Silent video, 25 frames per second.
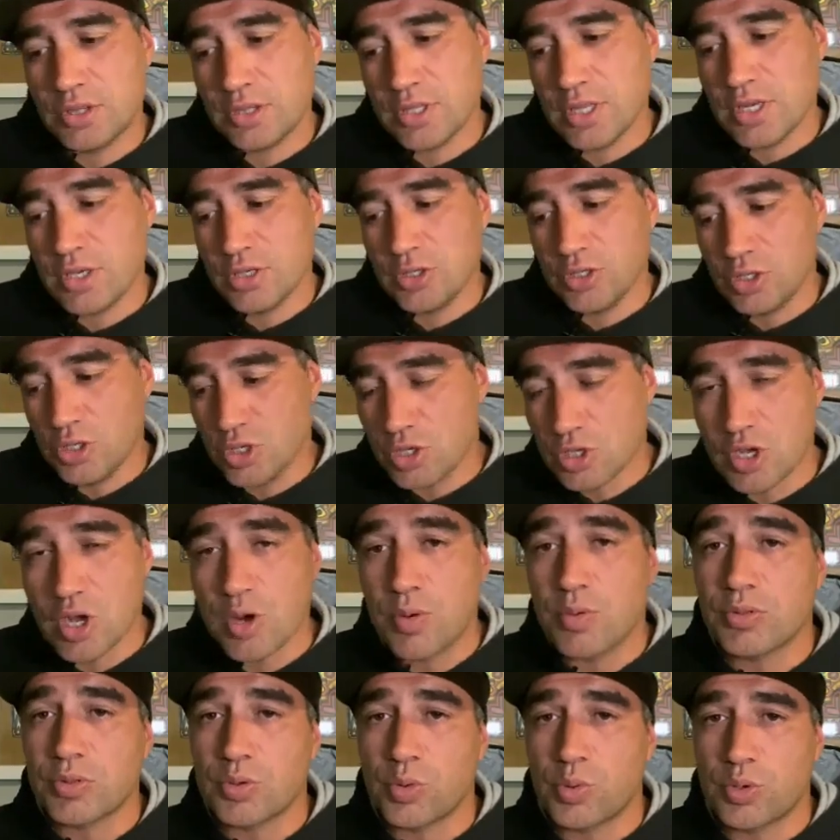then you
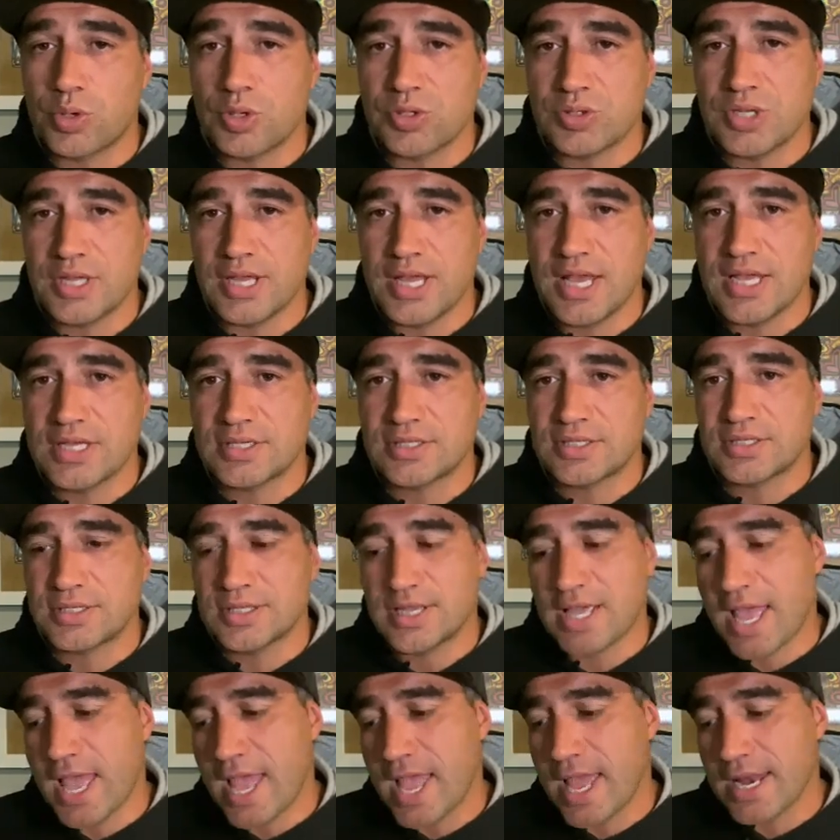go with AutoDS
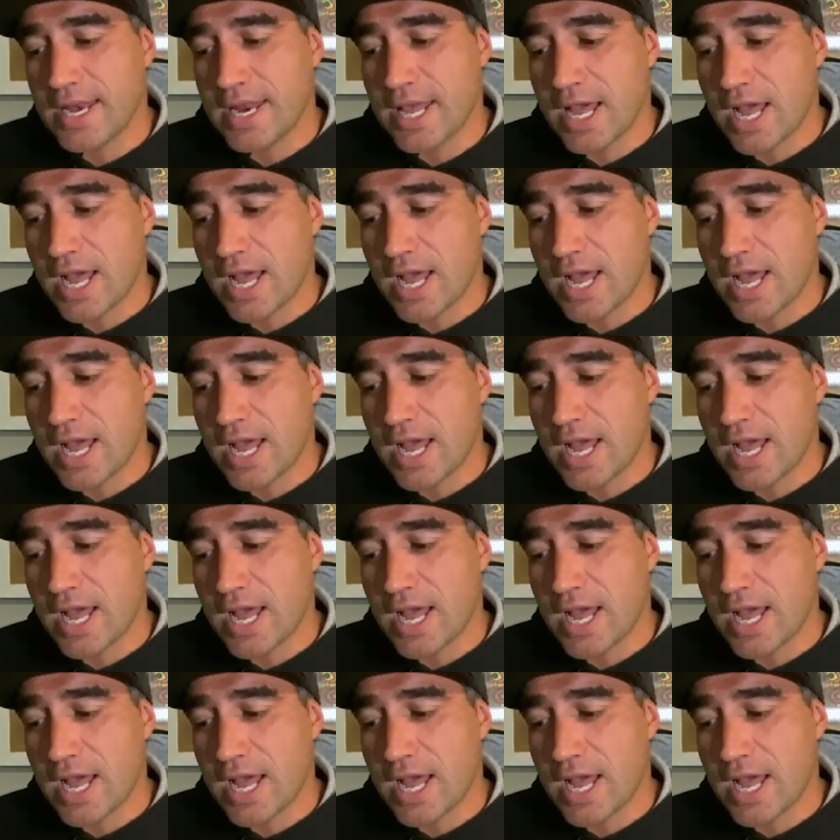and